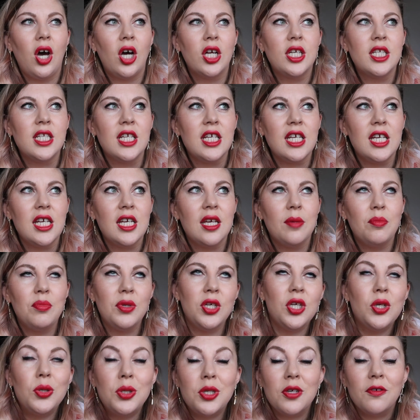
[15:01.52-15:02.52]
arty,
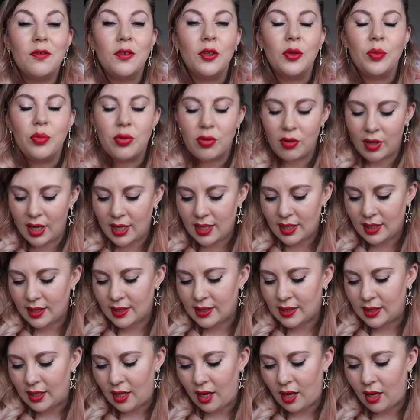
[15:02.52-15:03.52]
beautiful
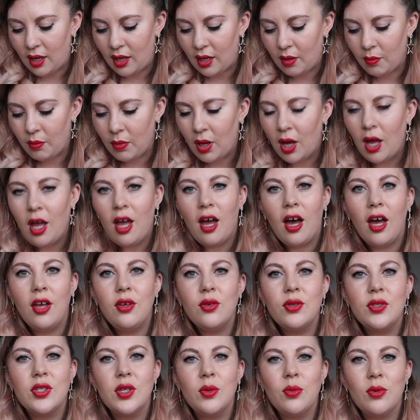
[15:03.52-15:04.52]
prints. I
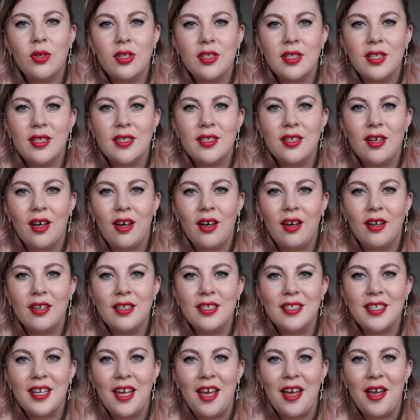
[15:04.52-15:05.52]
also want to
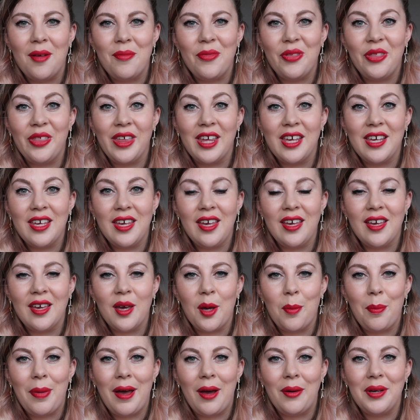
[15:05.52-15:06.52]
start thinking
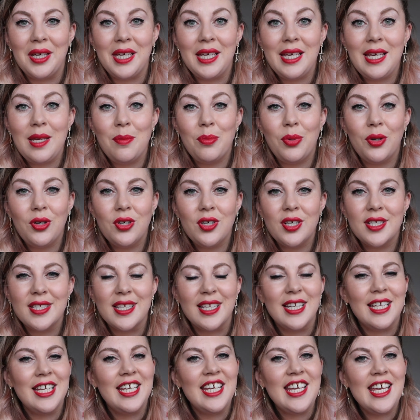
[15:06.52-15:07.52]
about ebooks
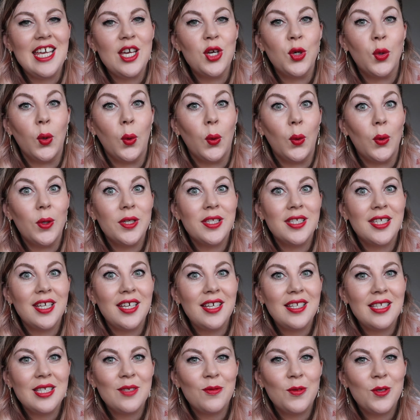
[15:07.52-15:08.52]
and
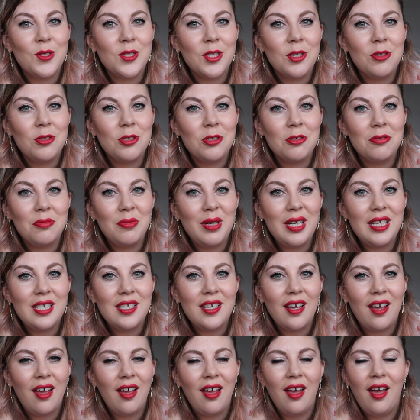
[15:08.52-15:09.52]
e-courses for social
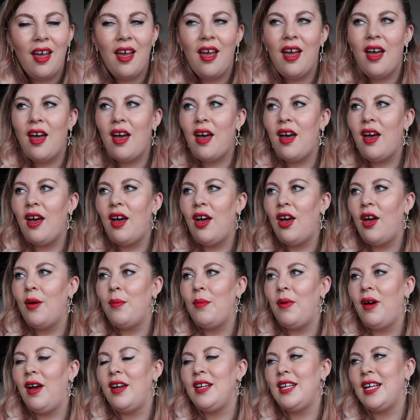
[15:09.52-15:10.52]
media.
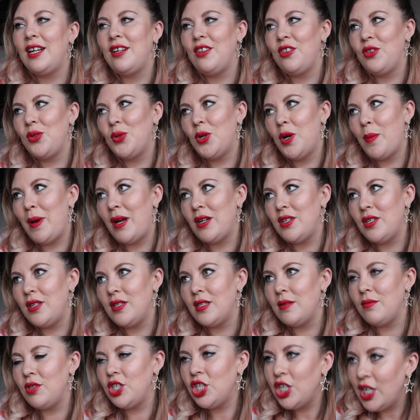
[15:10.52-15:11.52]
I'd had a thought about
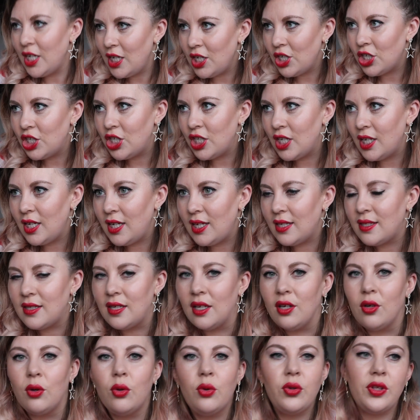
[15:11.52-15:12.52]
doing some cheat sheets
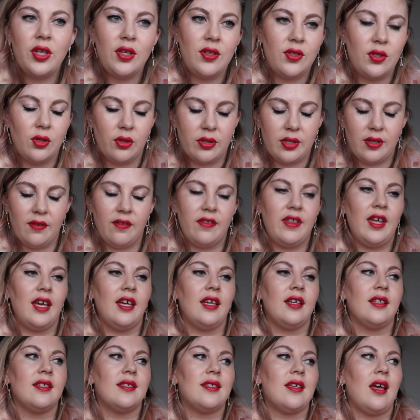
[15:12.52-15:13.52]
and all those sorts of
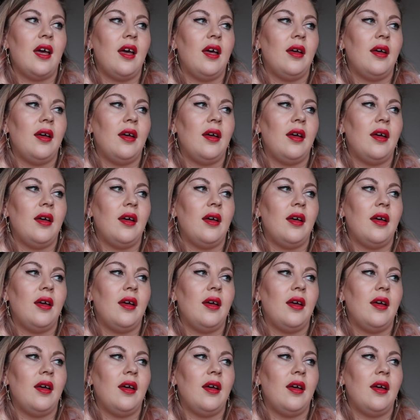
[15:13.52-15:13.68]
things.